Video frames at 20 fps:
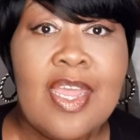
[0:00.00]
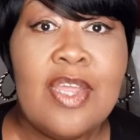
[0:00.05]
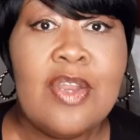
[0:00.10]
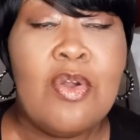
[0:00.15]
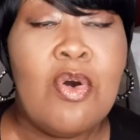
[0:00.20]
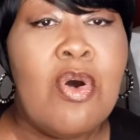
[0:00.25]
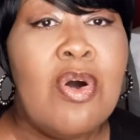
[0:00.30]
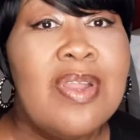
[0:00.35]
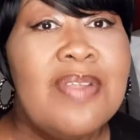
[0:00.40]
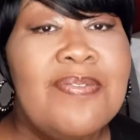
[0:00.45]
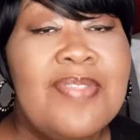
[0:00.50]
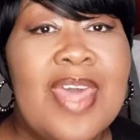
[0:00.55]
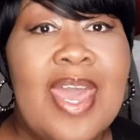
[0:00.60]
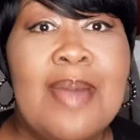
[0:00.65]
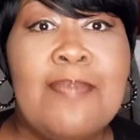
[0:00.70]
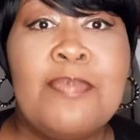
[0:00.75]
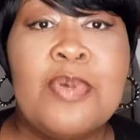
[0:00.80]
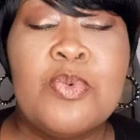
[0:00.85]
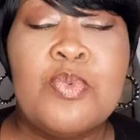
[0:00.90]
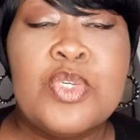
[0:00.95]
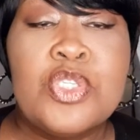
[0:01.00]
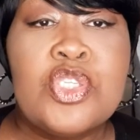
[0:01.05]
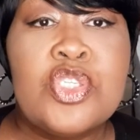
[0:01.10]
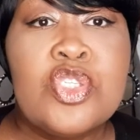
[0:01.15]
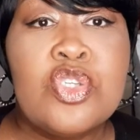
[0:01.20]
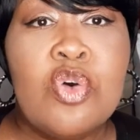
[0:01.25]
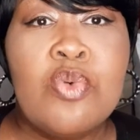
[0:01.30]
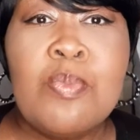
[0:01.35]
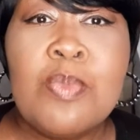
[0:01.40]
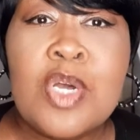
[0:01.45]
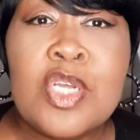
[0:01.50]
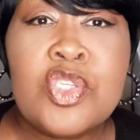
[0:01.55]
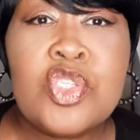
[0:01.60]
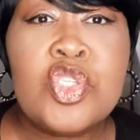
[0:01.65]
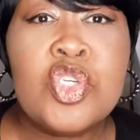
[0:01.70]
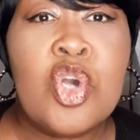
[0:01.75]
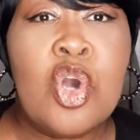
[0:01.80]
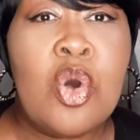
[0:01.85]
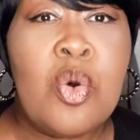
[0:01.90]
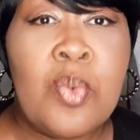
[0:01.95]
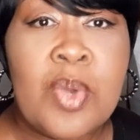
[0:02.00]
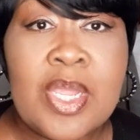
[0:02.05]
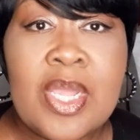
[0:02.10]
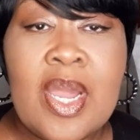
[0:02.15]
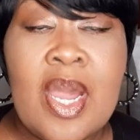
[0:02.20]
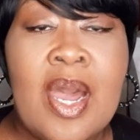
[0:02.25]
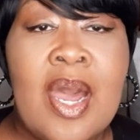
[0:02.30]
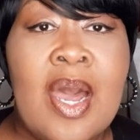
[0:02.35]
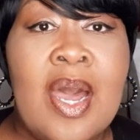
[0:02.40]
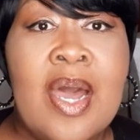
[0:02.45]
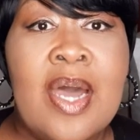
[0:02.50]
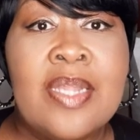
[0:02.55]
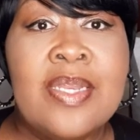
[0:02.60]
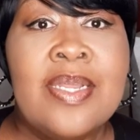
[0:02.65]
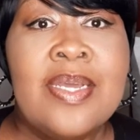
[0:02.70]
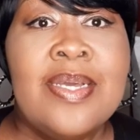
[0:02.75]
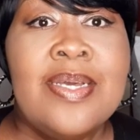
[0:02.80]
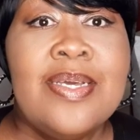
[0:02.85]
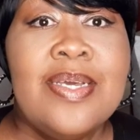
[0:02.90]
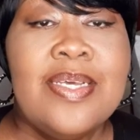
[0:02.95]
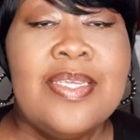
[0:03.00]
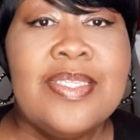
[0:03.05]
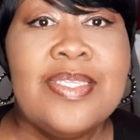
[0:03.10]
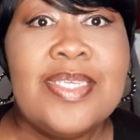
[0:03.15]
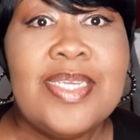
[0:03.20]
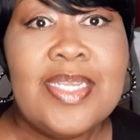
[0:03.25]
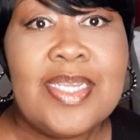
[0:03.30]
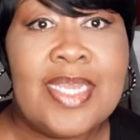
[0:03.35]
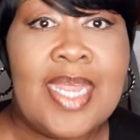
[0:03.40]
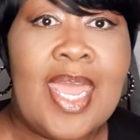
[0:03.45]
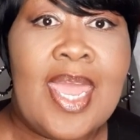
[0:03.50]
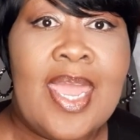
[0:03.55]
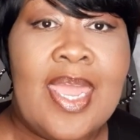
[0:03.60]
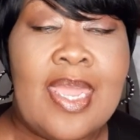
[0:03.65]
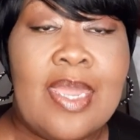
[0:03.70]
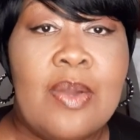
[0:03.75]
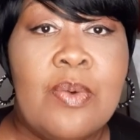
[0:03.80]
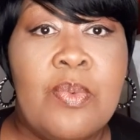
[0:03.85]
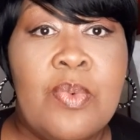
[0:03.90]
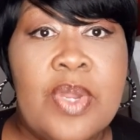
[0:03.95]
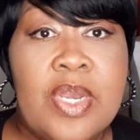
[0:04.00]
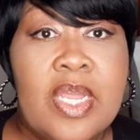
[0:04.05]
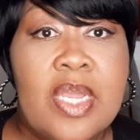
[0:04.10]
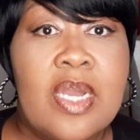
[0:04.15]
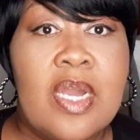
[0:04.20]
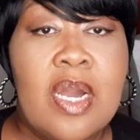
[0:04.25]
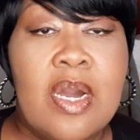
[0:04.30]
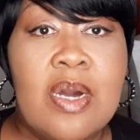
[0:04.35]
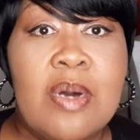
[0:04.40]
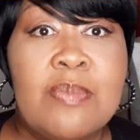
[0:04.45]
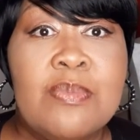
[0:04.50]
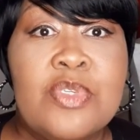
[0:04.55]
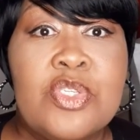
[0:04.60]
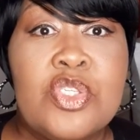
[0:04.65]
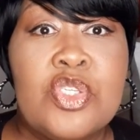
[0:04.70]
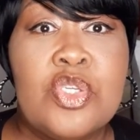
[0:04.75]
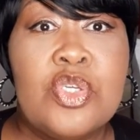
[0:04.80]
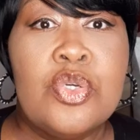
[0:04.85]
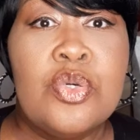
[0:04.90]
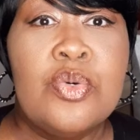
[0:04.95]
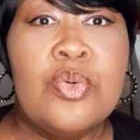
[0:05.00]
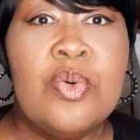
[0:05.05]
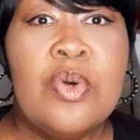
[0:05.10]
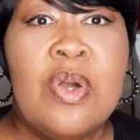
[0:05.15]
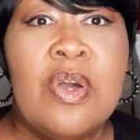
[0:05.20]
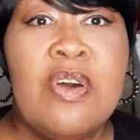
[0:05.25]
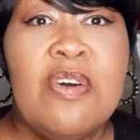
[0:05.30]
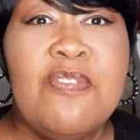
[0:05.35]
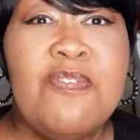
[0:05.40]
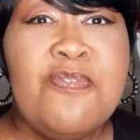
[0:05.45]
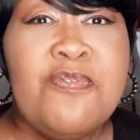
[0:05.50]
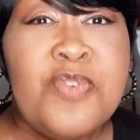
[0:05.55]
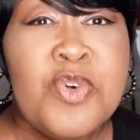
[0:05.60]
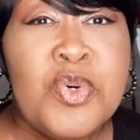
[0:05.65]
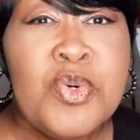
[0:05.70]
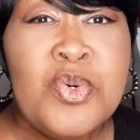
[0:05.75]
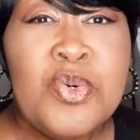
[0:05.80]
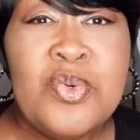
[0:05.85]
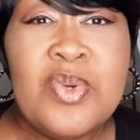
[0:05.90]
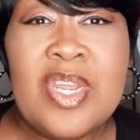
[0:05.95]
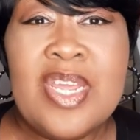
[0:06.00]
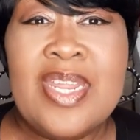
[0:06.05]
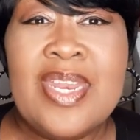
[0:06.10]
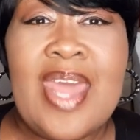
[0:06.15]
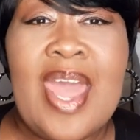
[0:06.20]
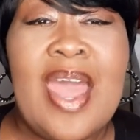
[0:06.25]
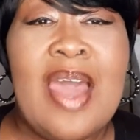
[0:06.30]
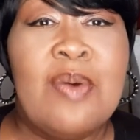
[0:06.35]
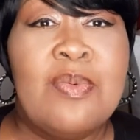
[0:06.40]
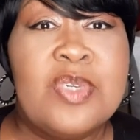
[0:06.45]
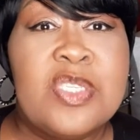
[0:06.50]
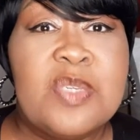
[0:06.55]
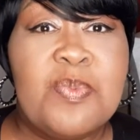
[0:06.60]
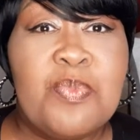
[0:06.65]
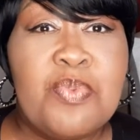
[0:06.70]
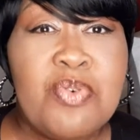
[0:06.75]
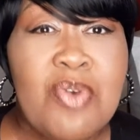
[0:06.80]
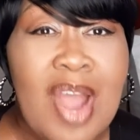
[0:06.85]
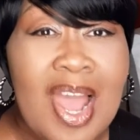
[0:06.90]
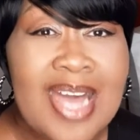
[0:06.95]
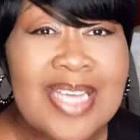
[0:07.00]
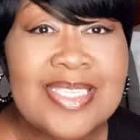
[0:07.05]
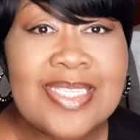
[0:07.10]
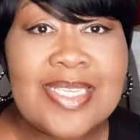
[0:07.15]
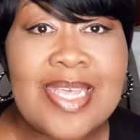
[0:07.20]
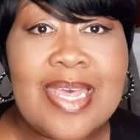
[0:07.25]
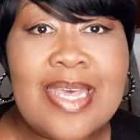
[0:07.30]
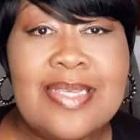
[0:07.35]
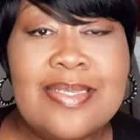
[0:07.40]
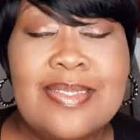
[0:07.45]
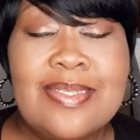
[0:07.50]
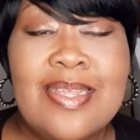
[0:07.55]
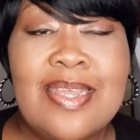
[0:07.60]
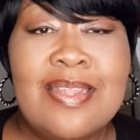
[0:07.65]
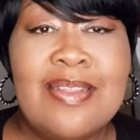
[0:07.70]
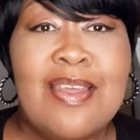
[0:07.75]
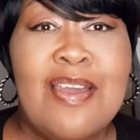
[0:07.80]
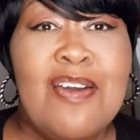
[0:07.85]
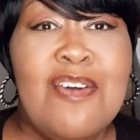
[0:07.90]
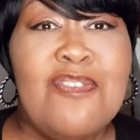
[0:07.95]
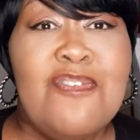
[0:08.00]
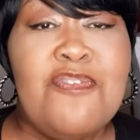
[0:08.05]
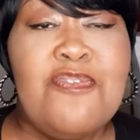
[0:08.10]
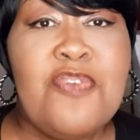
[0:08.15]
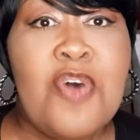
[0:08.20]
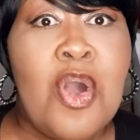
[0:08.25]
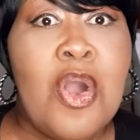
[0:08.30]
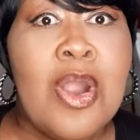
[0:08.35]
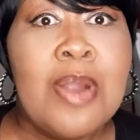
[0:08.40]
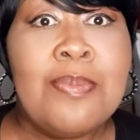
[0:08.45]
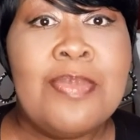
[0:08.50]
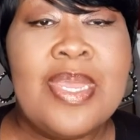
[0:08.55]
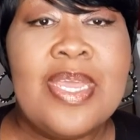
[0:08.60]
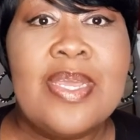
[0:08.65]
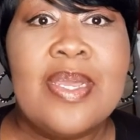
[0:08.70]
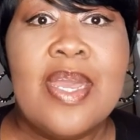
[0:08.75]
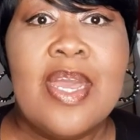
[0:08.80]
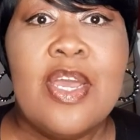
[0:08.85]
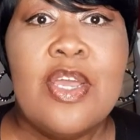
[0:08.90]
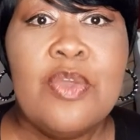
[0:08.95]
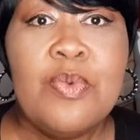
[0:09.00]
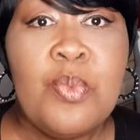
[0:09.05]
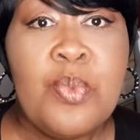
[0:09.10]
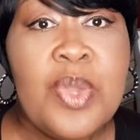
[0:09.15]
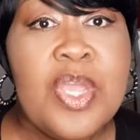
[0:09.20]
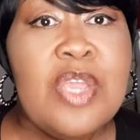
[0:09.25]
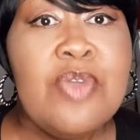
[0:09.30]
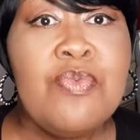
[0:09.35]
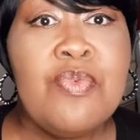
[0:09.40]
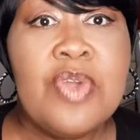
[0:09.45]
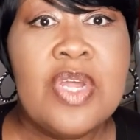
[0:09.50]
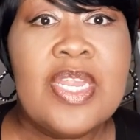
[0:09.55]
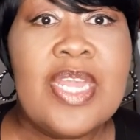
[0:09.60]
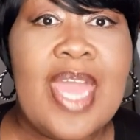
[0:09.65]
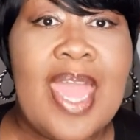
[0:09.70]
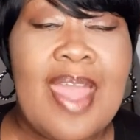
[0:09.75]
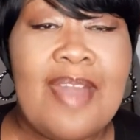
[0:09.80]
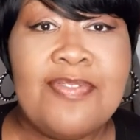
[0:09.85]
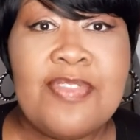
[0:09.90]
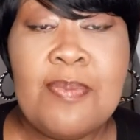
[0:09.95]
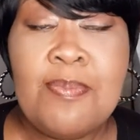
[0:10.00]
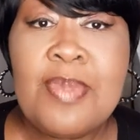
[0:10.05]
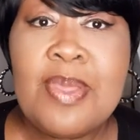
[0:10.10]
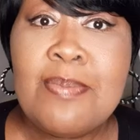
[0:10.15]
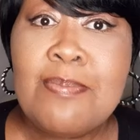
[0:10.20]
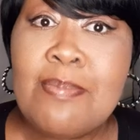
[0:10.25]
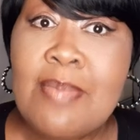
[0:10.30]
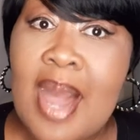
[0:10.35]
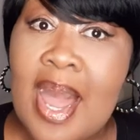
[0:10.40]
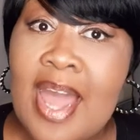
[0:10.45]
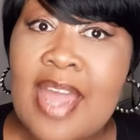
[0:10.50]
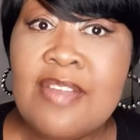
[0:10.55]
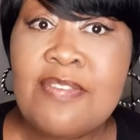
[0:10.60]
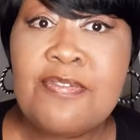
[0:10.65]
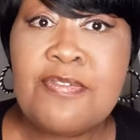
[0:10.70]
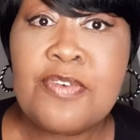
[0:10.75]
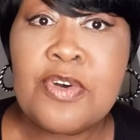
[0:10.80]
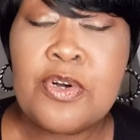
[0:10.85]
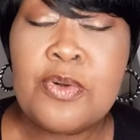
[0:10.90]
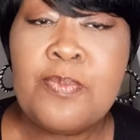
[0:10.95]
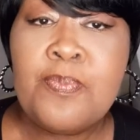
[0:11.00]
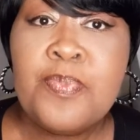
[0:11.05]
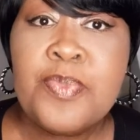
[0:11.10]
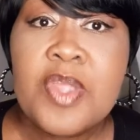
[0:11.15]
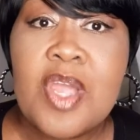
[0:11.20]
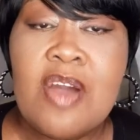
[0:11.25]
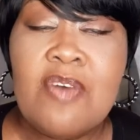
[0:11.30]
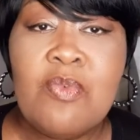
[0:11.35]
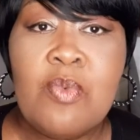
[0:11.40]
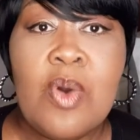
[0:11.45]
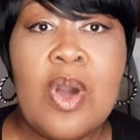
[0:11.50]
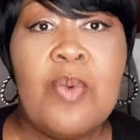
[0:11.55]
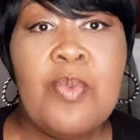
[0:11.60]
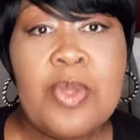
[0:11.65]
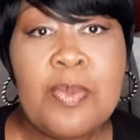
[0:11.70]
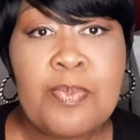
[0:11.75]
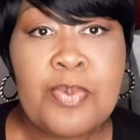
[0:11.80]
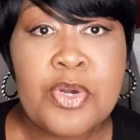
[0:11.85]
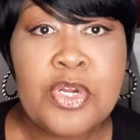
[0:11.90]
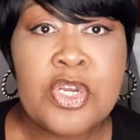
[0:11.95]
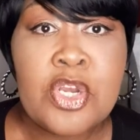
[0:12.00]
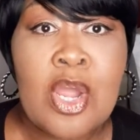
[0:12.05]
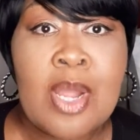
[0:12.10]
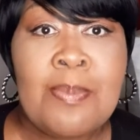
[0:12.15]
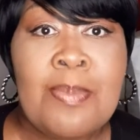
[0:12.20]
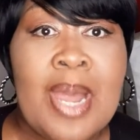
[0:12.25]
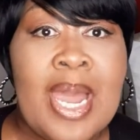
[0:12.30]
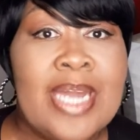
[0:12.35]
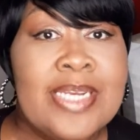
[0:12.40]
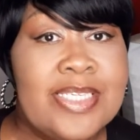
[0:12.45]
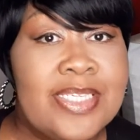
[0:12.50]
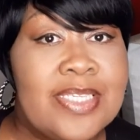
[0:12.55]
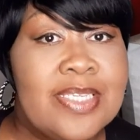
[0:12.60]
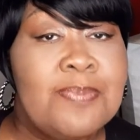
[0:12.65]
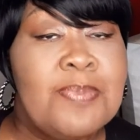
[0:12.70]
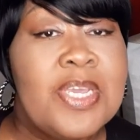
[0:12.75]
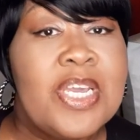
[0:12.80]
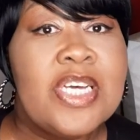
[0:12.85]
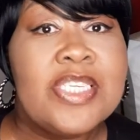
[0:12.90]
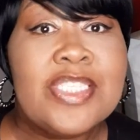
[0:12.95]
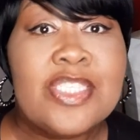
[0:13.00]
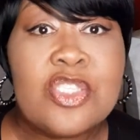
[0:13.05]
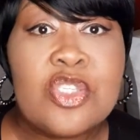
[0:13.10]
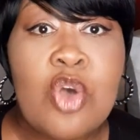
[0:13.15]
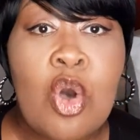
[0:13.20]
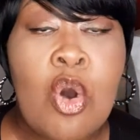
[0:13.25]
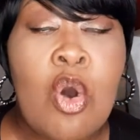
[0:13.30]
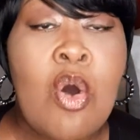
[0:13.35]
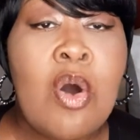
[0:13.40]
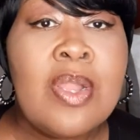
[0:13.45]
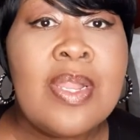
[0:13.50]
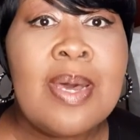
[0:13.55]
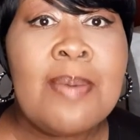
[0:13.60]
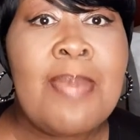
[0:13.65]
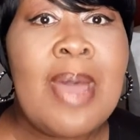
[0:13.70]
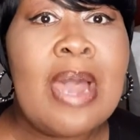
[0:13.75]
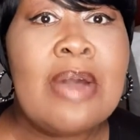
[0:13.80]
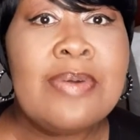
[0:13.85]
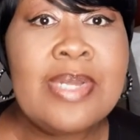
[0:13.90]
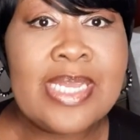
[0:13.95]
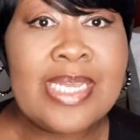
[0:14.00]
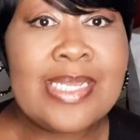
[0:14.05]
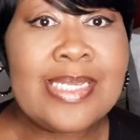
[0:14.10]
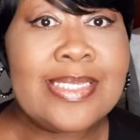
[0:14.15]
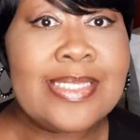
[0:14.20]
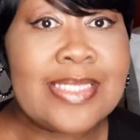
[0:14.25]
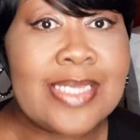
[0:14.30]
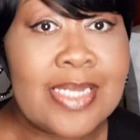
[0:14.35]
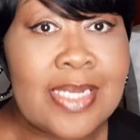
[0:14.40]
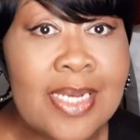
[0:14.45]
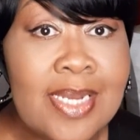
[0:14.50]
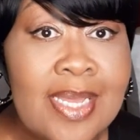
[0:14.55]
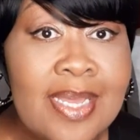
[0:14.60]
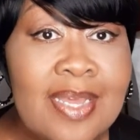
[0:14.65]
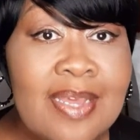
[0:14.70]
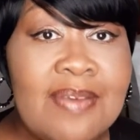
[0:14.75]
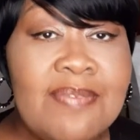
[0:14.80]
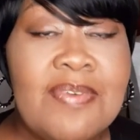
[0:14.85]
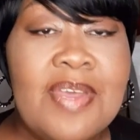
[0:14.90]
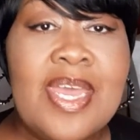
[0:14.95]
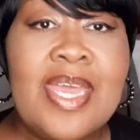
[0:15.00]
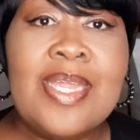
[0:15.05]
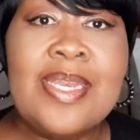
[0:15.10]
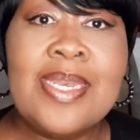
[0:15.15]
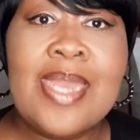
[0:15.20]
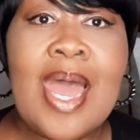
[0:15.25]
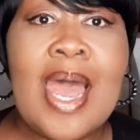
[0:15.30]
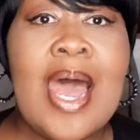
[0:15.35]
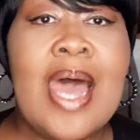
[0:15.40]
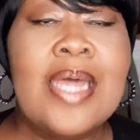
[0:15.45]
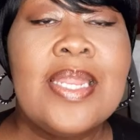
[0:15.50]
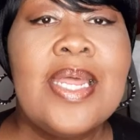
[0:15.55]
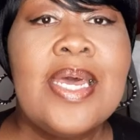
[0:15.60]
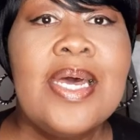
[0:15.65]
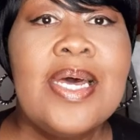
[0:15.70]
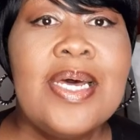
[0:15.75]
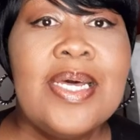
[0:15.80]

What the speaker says: and all of that, but with so much going on today when it comes to food and how it's processed and farming, we really have to be mindful of what we put in our bodies, because it's all about eating to live and not